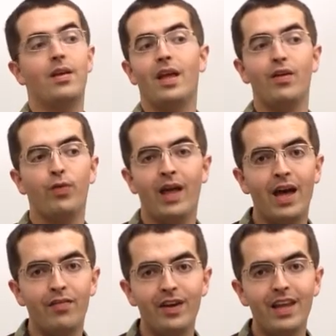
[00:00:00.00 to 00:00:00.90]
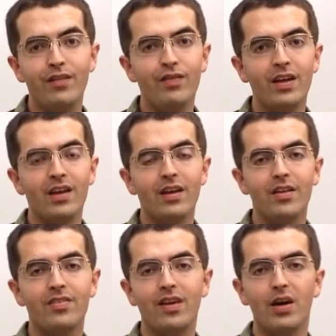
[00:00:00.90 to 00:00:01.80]
If we have an evening
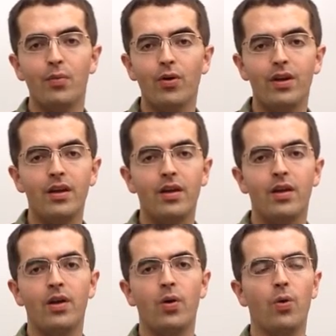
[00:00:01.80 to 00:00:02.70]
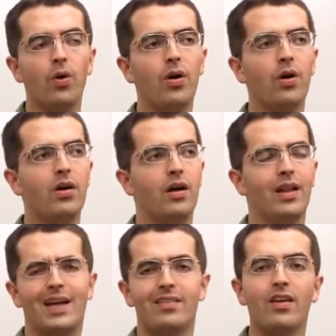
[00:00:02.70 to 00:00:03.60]
ceremony or
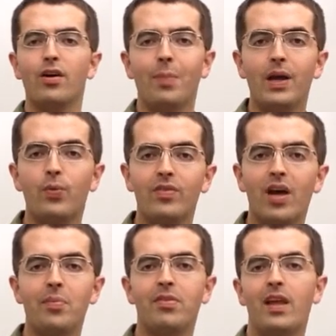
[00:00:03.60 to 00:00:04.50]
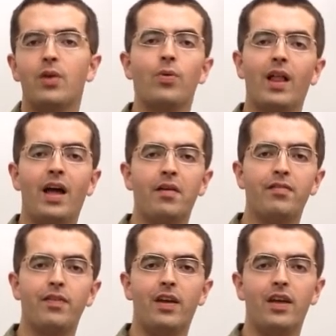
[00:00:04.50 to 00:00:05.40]
like a dinner banquet type thing, we'll
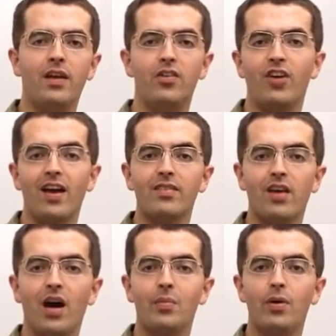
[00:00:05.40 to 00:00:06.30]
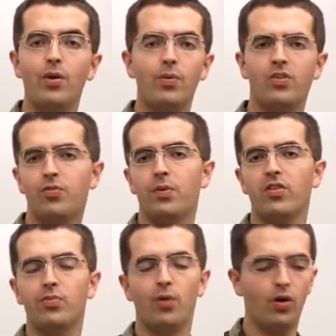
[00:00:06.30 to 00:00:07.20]
have a jazz combo, which is pretty
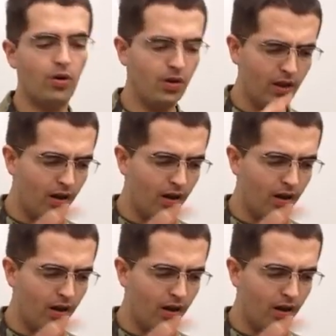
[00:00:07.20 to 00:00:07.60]
small.